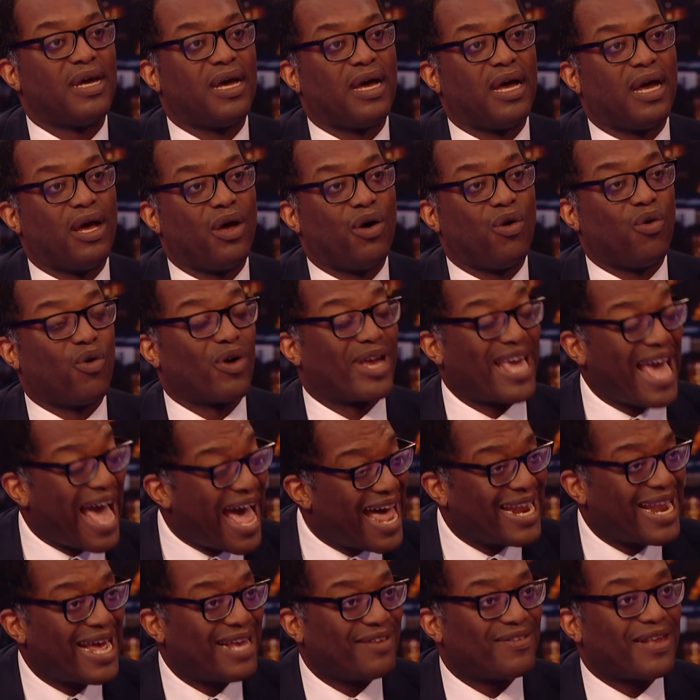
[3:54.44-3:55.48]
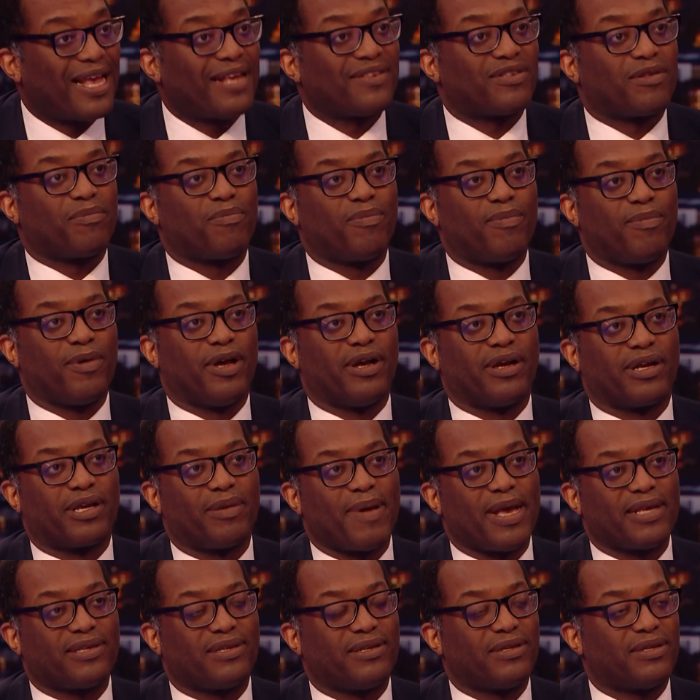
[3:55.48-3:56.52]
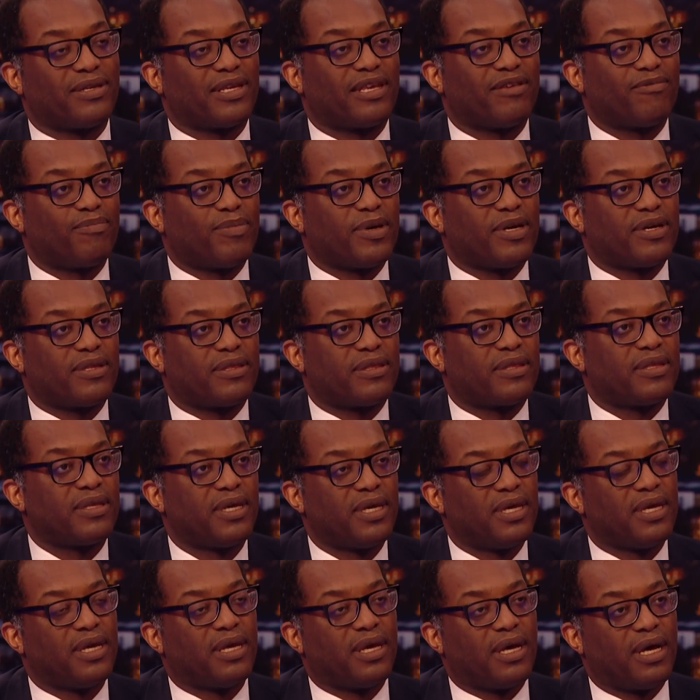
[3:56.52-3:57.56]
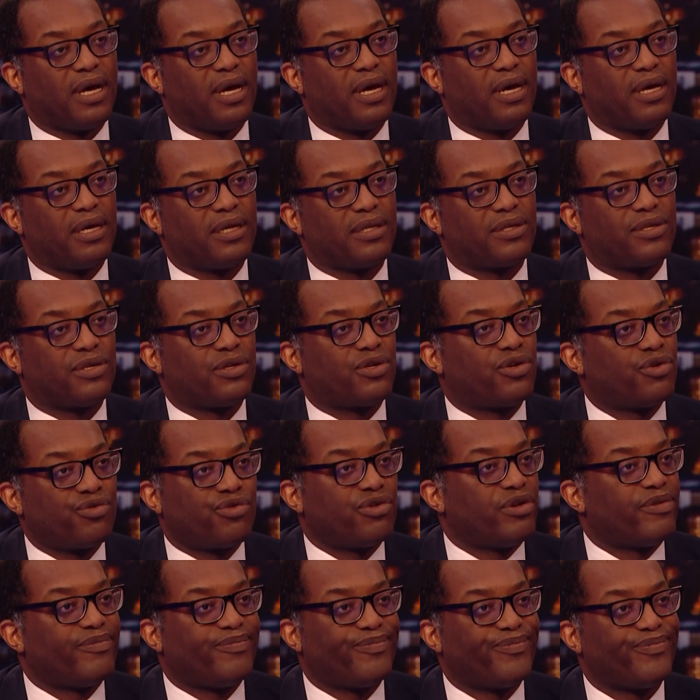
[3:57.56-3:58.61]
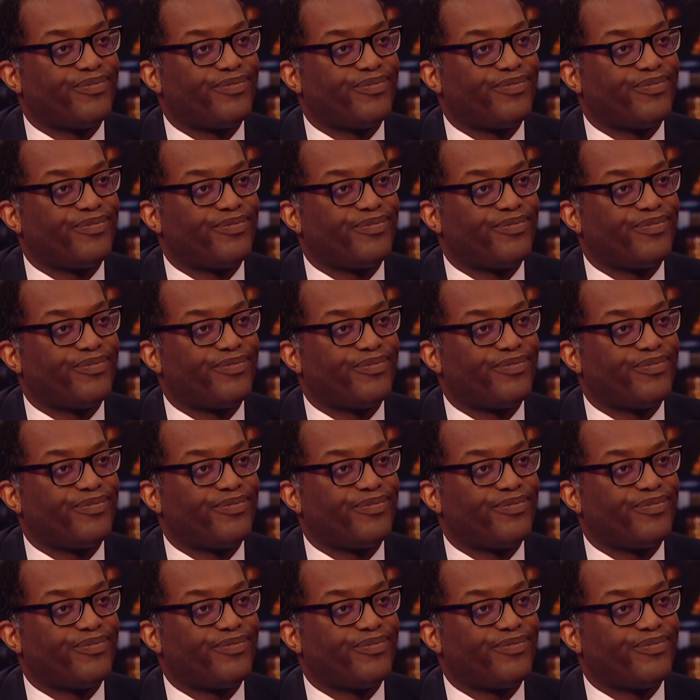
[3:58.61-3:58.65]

or has the capacity to give birth to children.